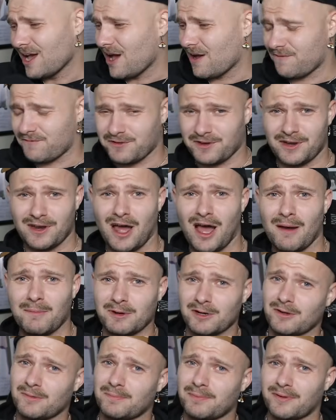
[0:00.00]
a
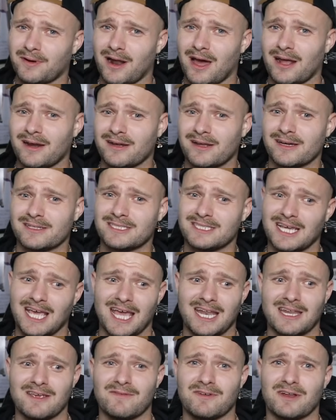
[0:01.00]
phenomenal product,
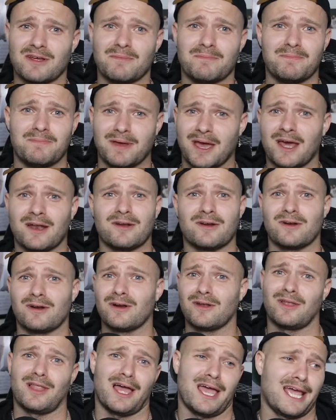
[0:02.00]
and even a
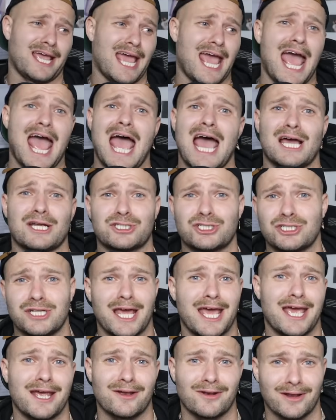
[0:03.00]
better like
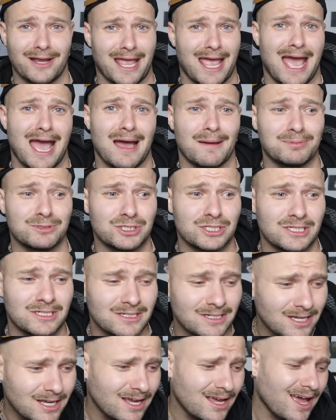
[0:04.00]
hashtag or
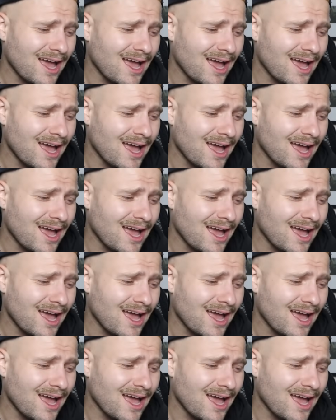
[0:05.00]
caption.